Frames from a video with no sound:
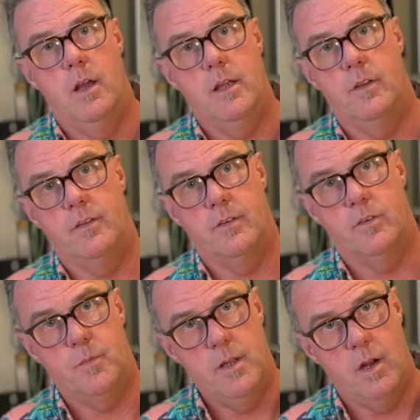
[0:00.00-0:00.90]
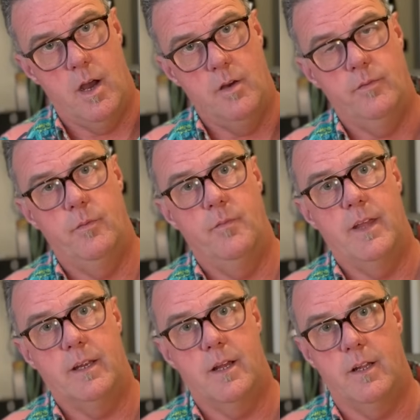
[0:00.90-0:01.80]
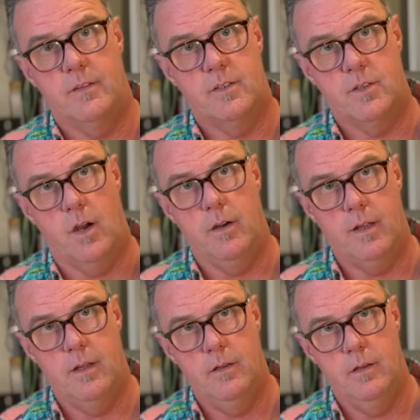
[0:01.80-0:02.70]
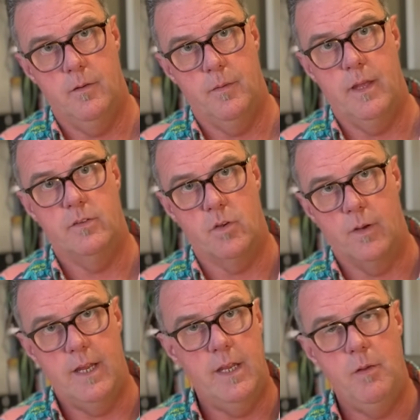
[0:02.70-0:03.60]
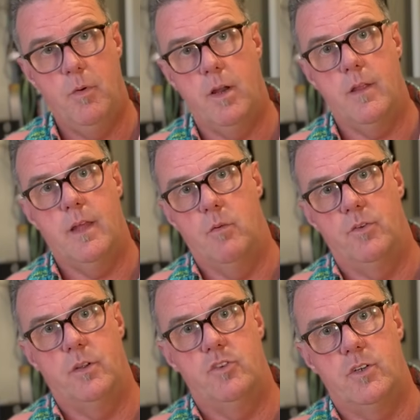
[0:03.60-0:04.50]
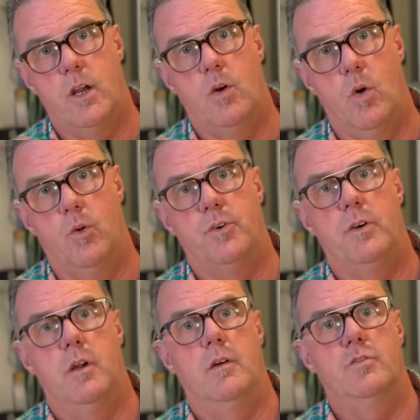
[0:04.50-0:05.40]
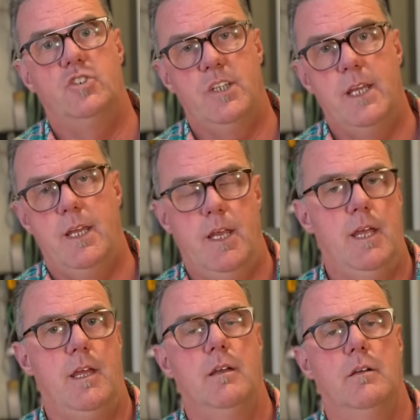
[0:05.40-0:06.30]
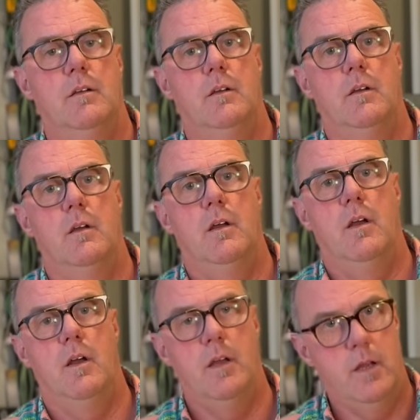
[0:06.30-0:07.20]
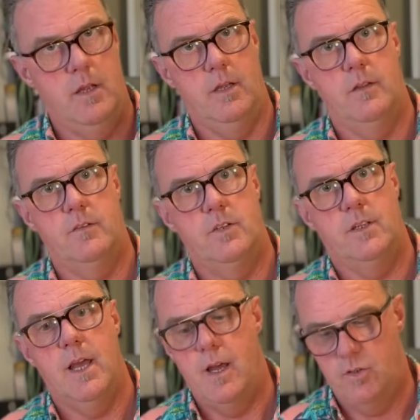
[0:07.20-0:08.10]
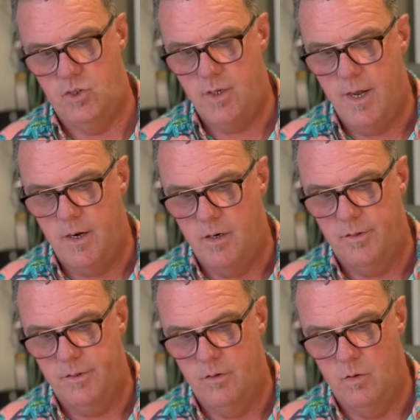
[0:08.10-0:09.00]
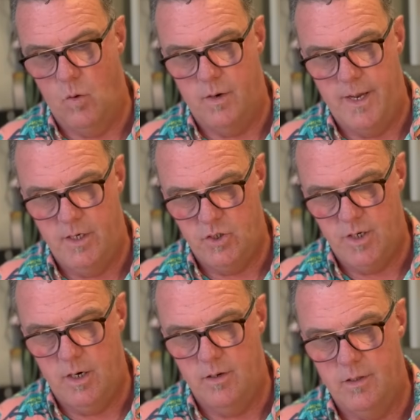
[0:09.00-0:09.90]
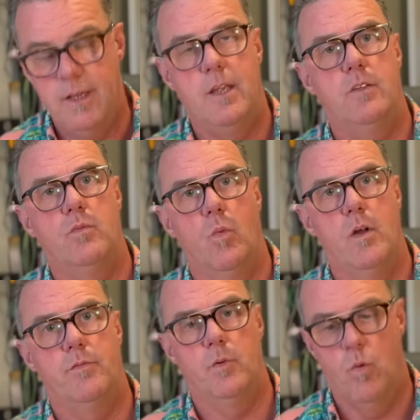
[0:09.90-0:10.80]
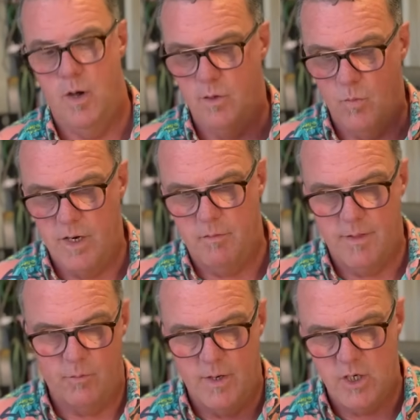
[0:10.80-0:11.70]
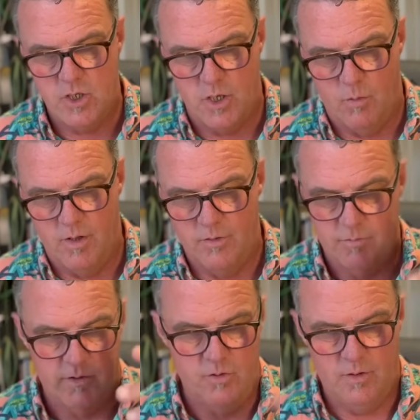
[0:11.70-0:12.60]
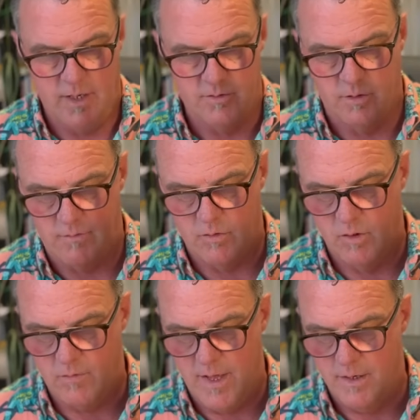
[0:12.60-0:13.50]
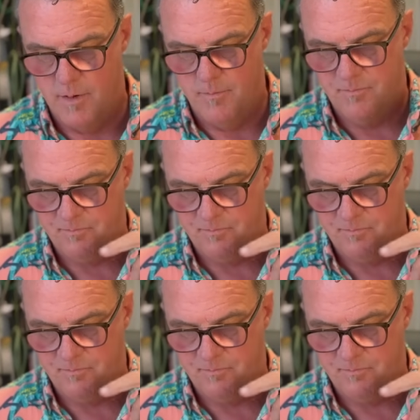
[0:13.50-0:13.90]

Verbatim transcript: is a spinoff that got started, and so anybody that was a shareholder of GE is to get shares or a share at least, one for one or whatever the ratio is. You guys will have to look that up,